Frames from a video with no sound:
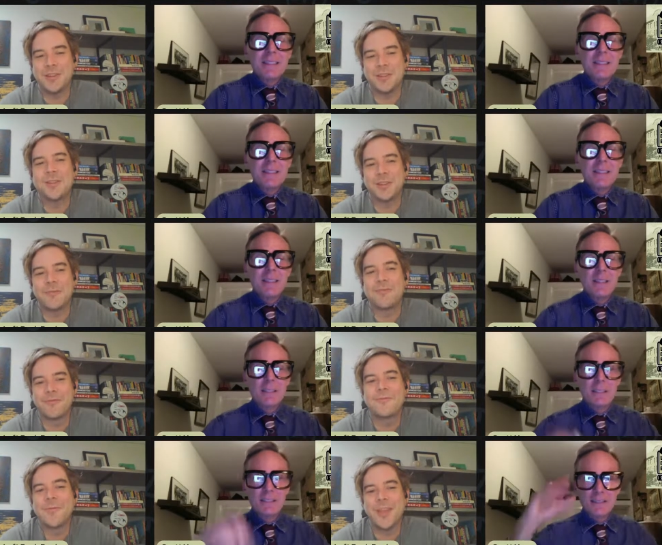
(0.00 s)
Speaker 1: pages could
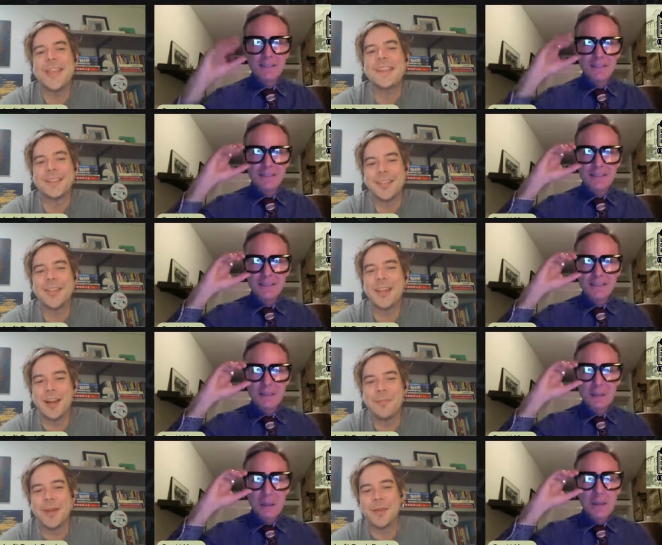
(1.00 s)
have
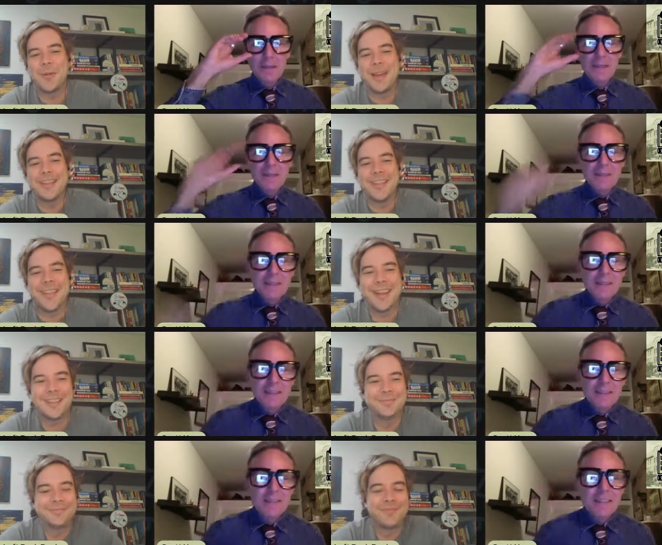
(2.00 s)
easily gone by the
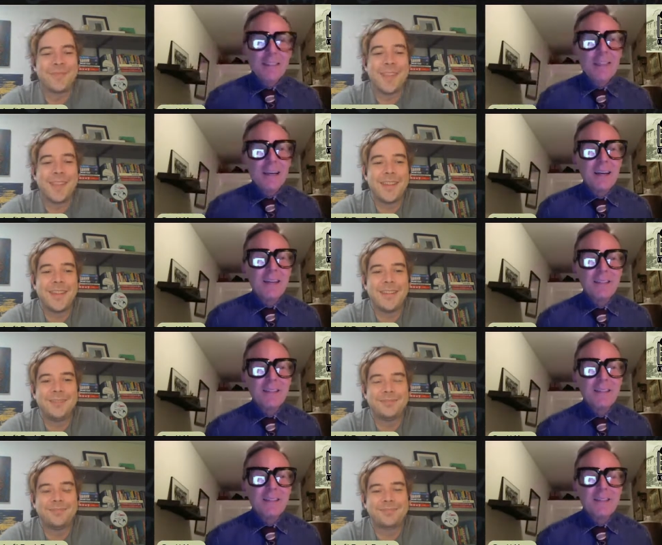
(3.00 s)
wayside. Right.
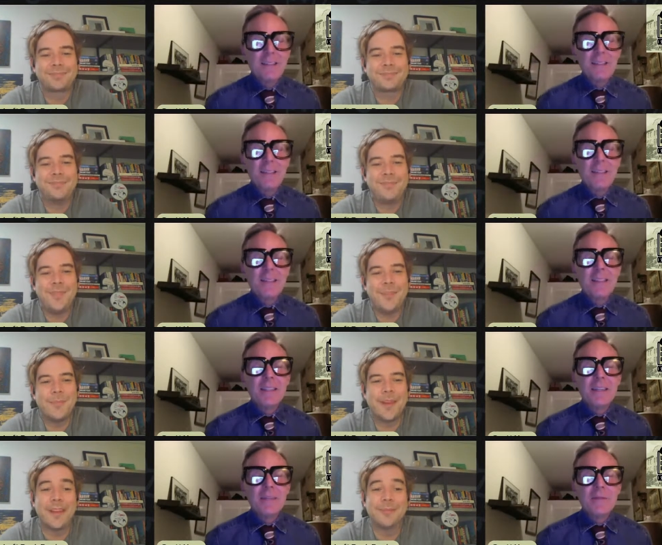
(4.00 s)

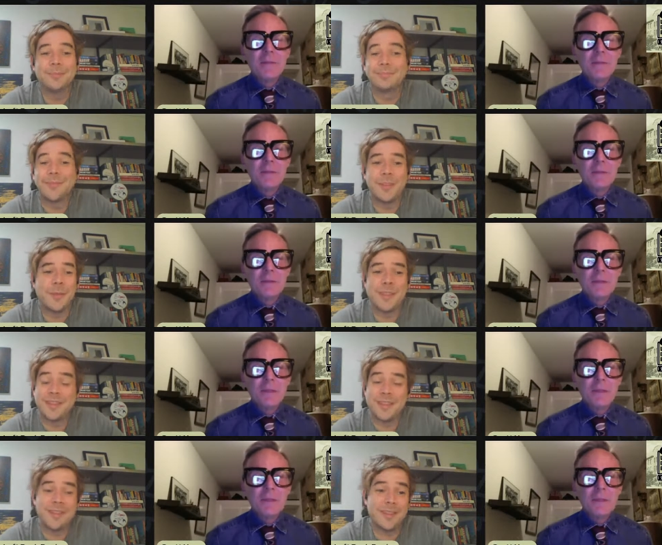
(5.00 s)
Yeah. But I
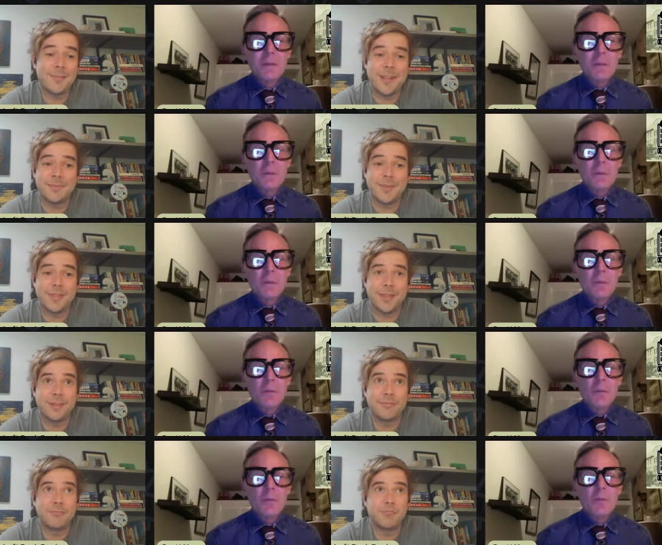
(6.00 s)
mean,
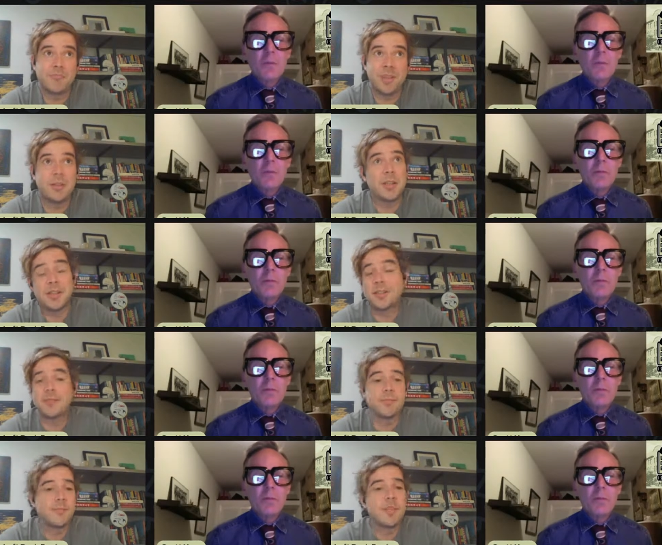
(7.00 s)
sometimes like
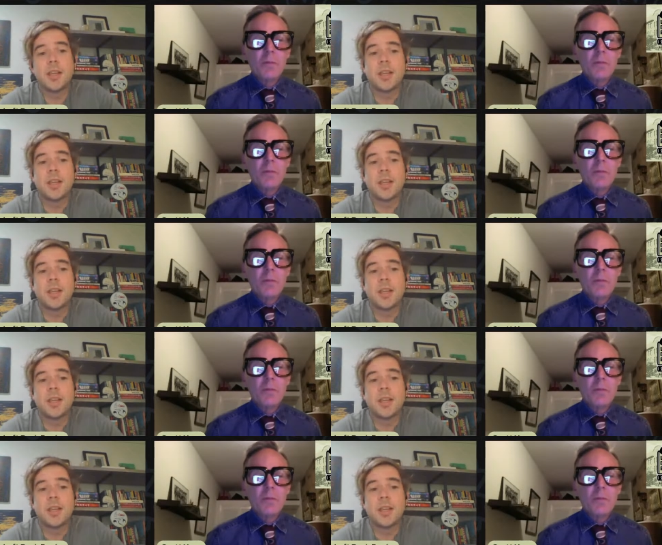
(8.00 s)
because